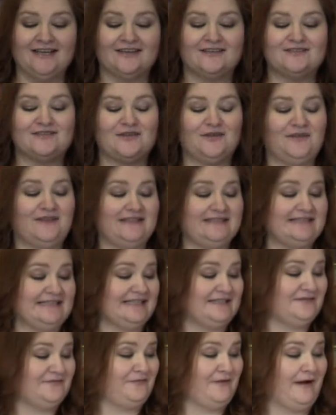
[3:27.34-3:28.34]
So this
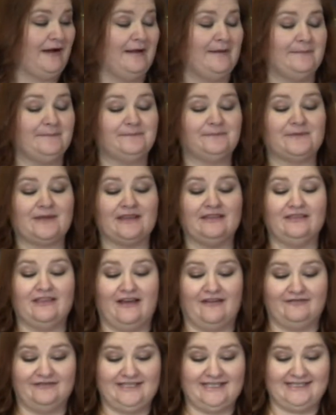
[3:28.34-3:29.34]
is from
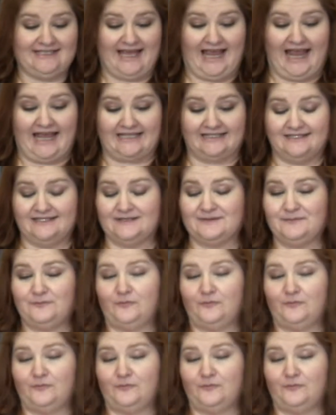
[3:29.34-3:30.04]
Love Designs.